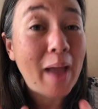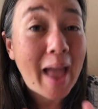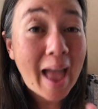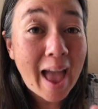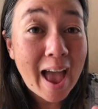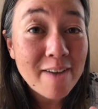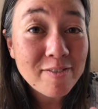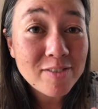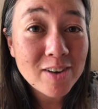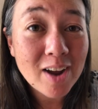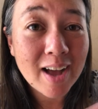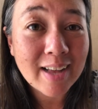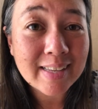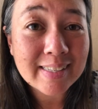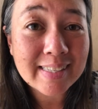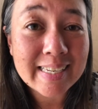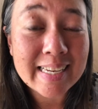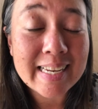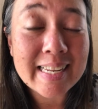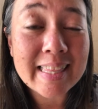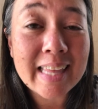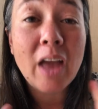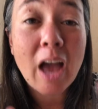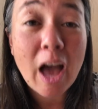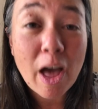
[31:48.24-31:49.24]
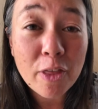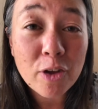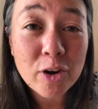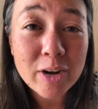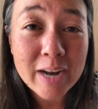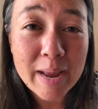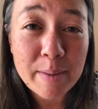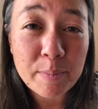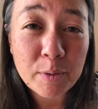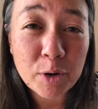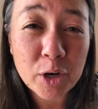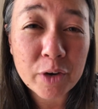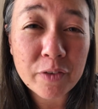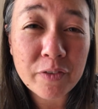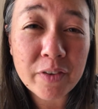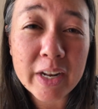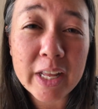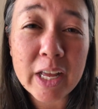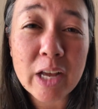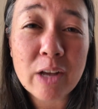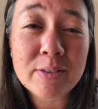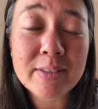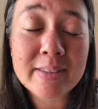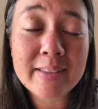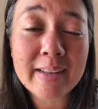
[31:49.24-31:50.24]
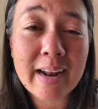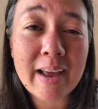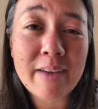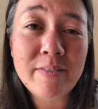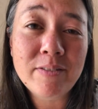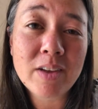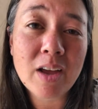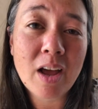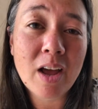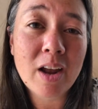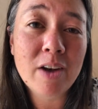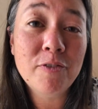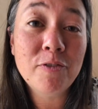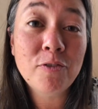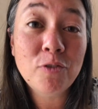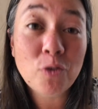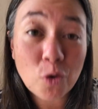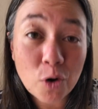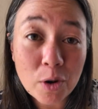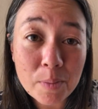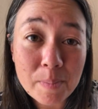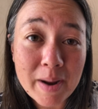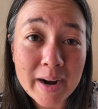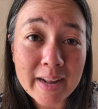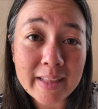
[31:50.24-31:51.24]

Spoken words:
you have not seen the other neighborhood videos that I've done for